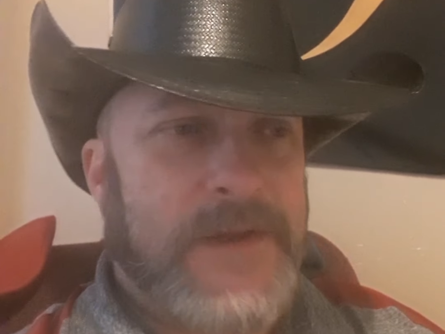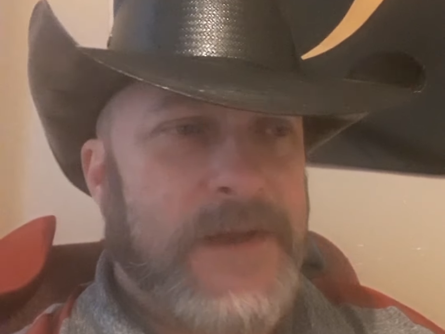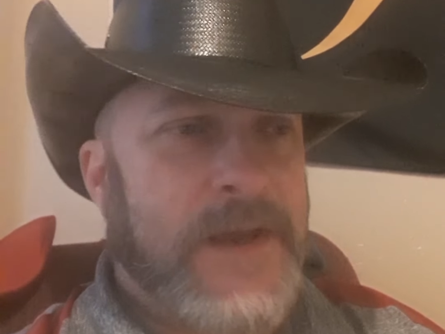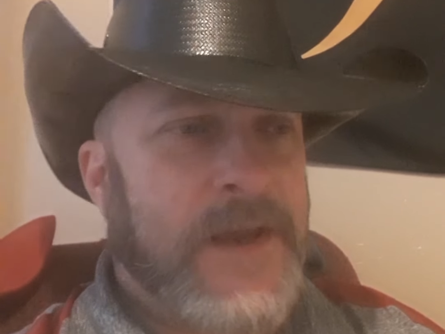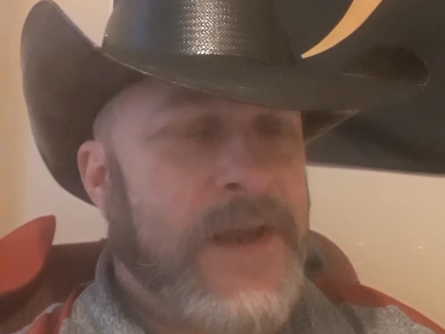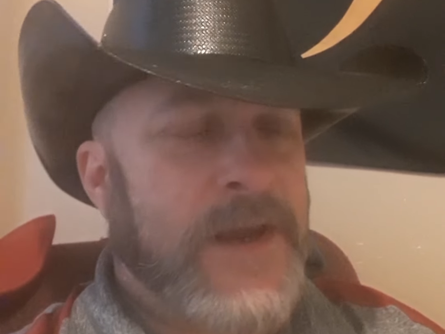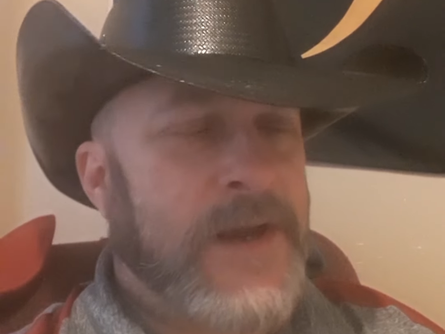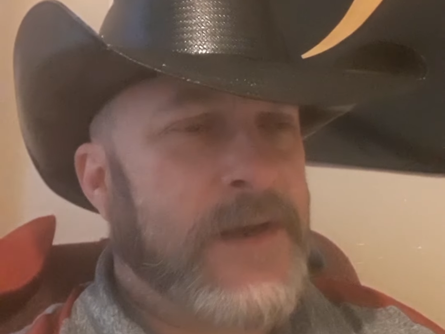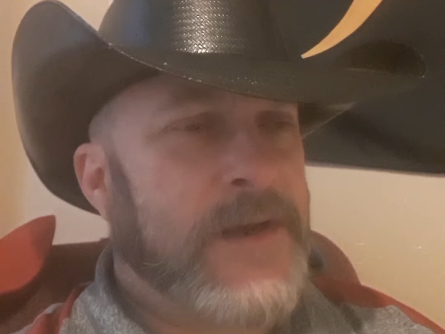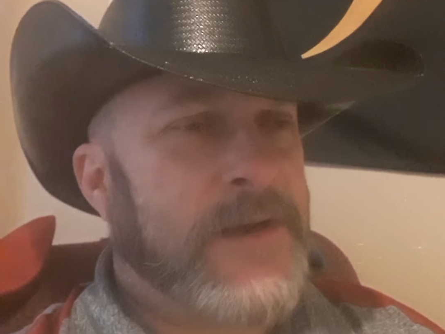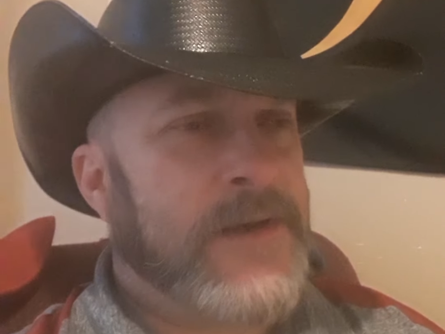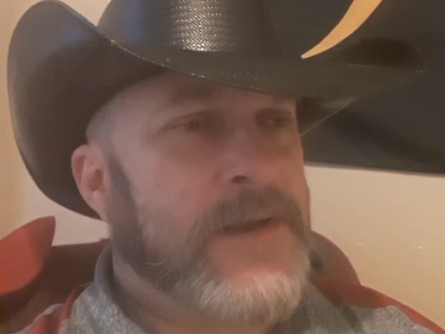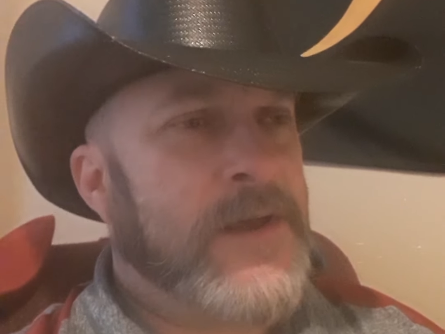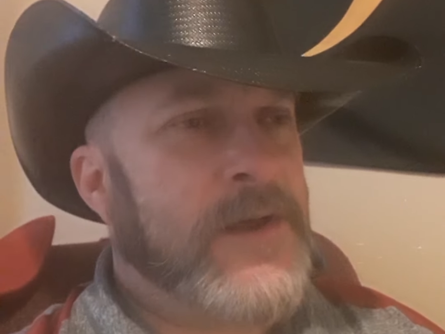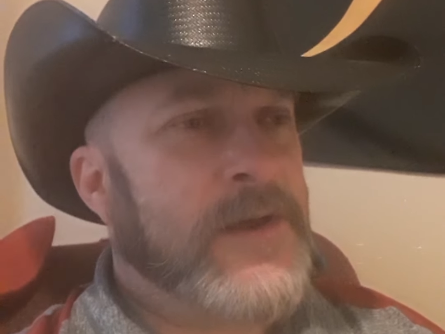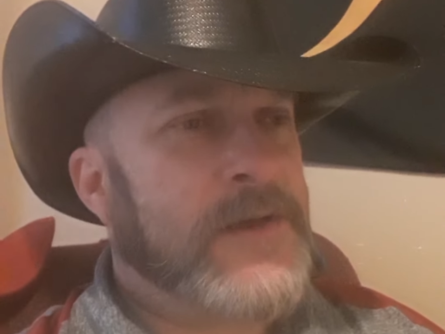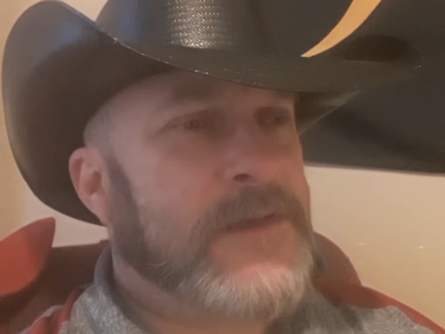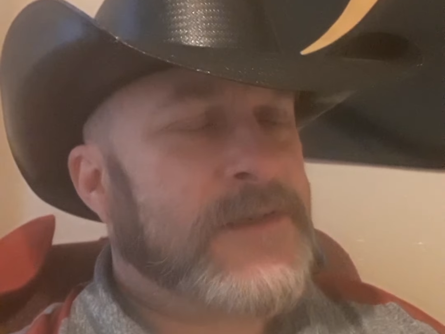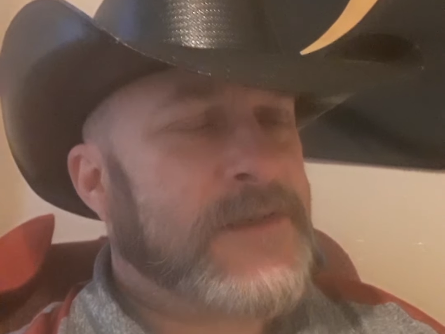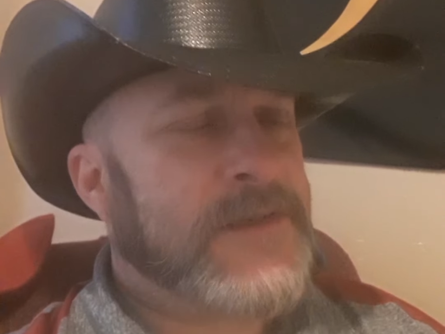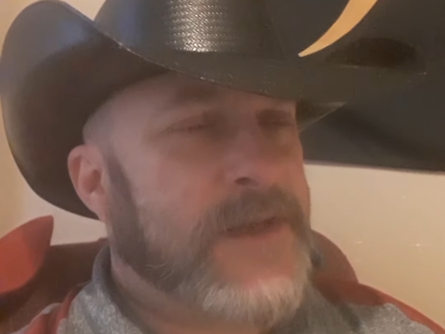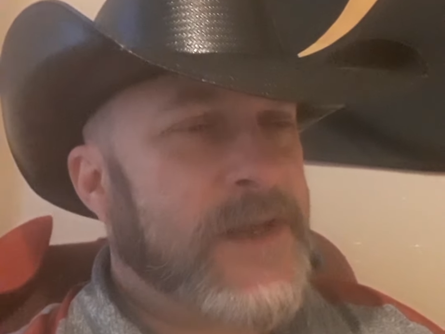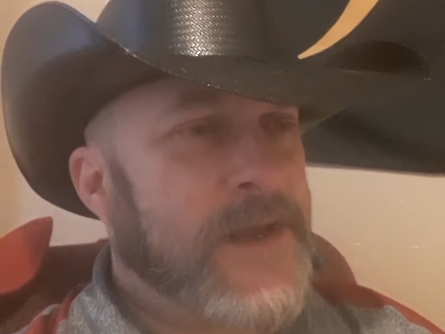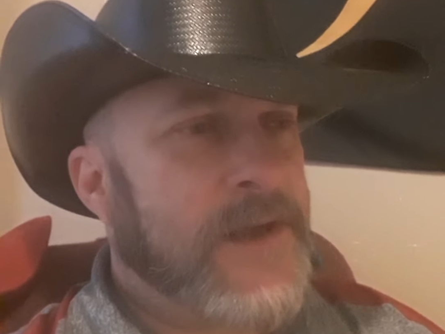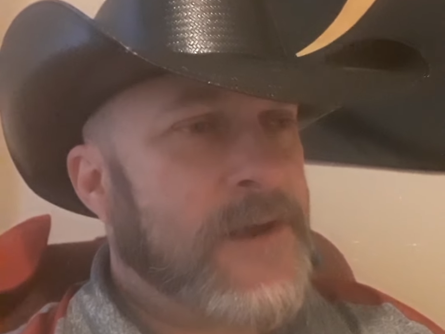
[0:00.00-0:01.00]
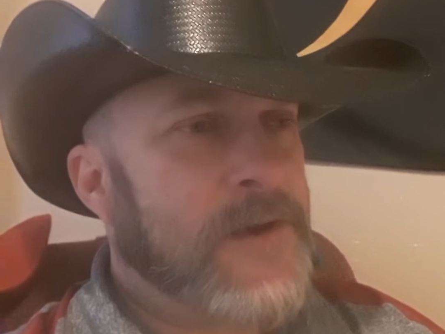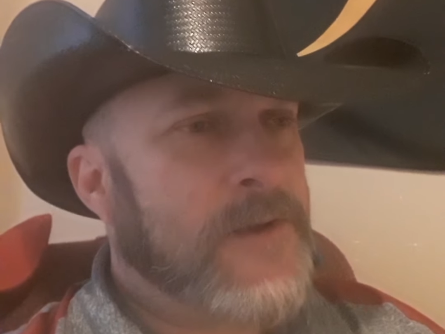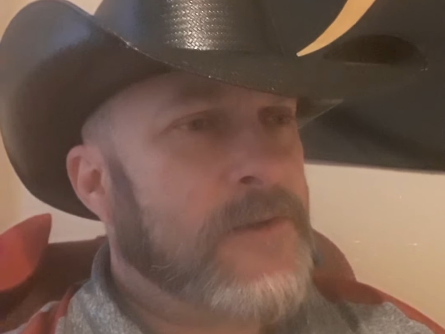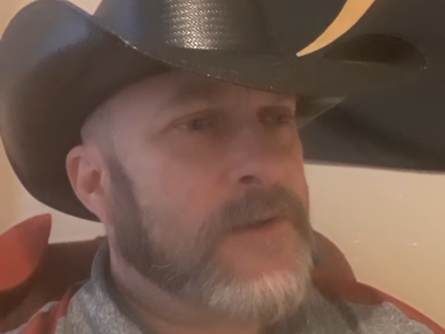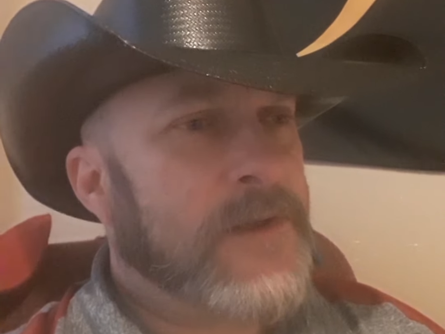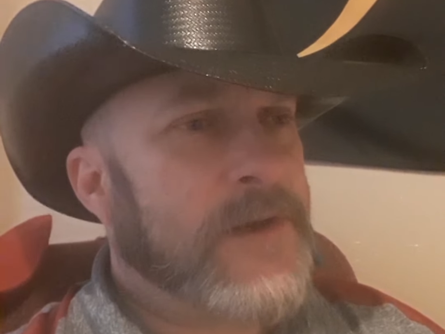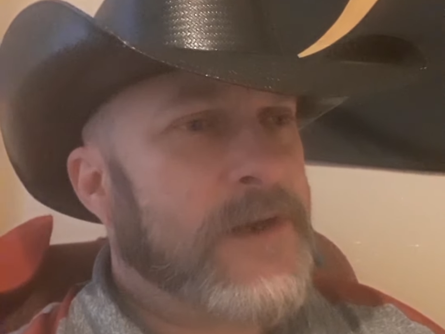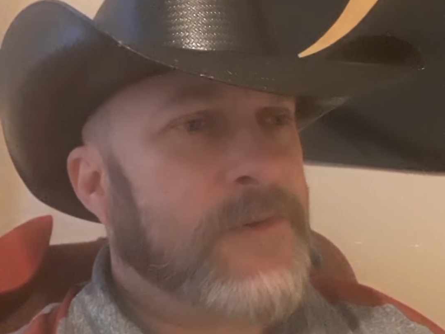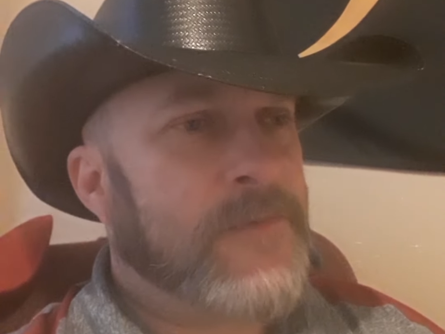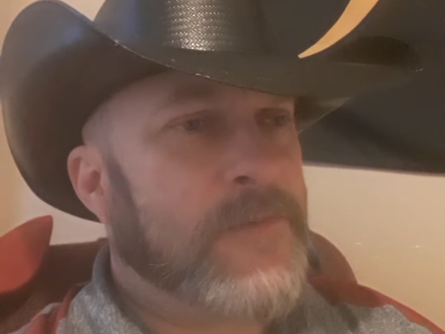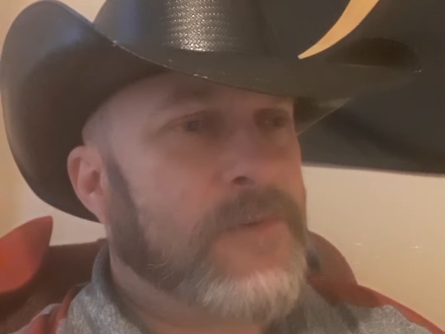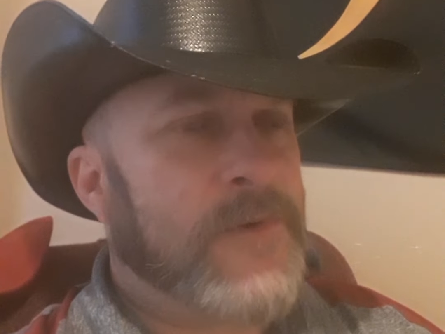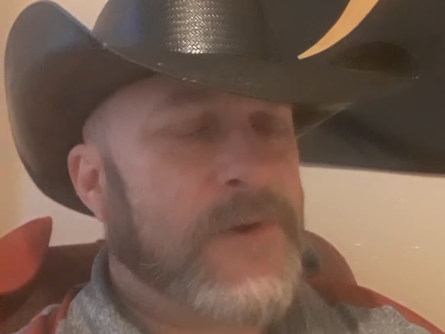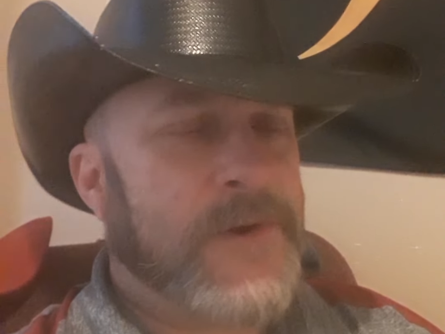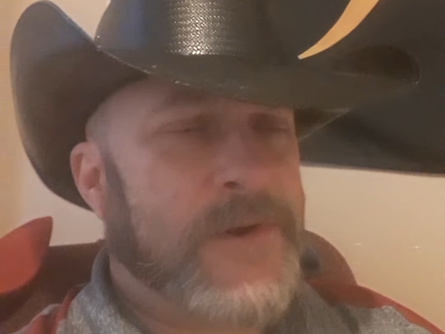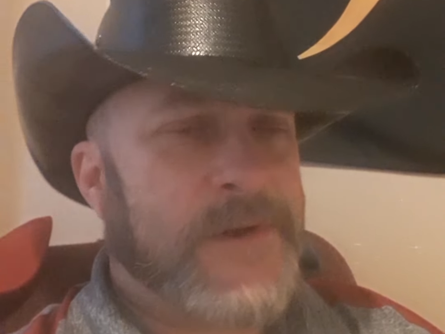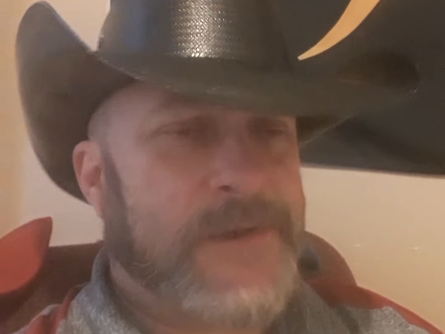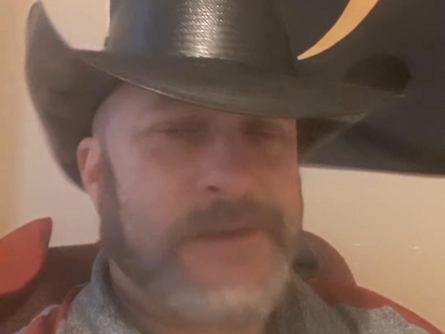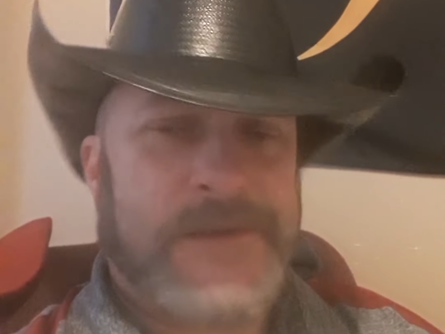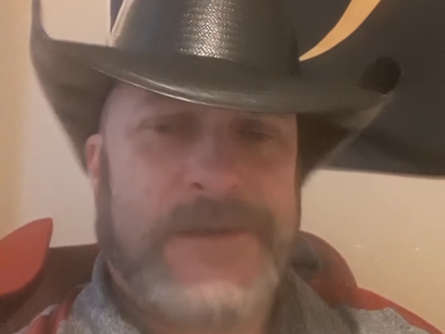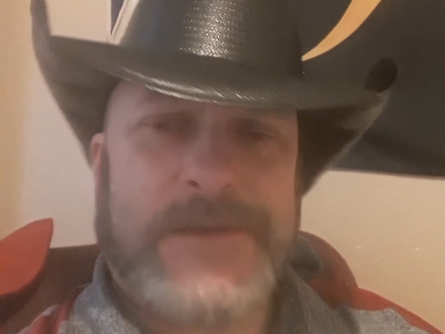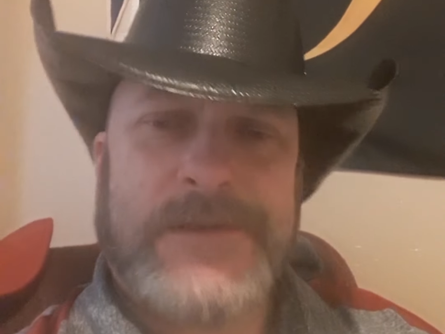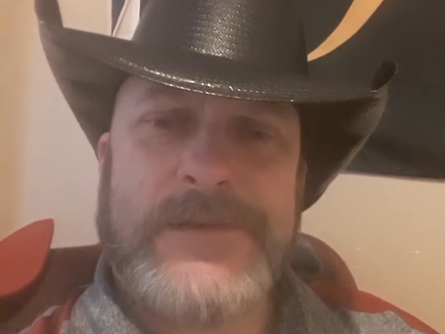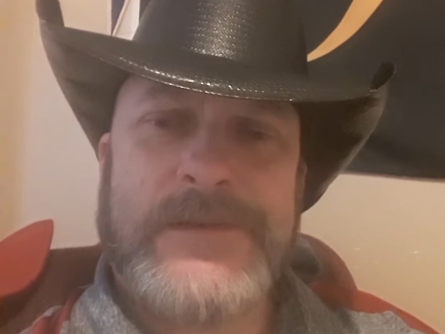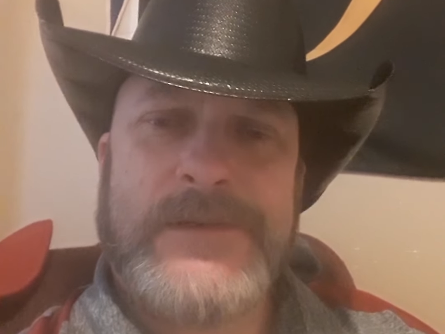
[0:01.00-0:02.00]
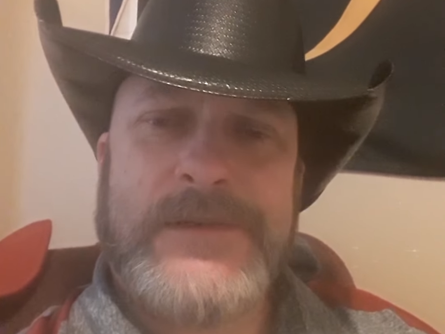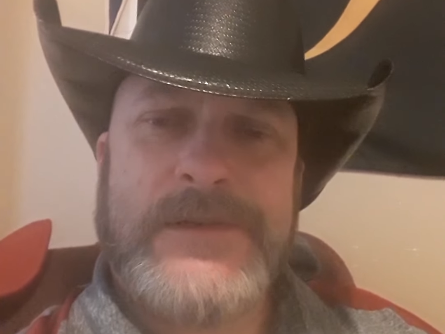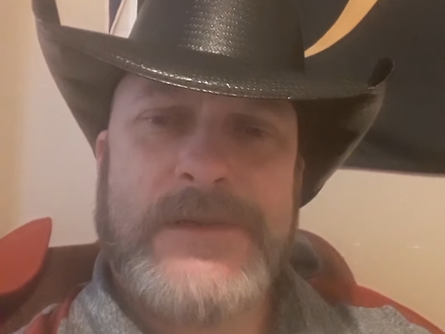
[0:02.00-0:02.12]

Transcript: And he tucks tail and he runs.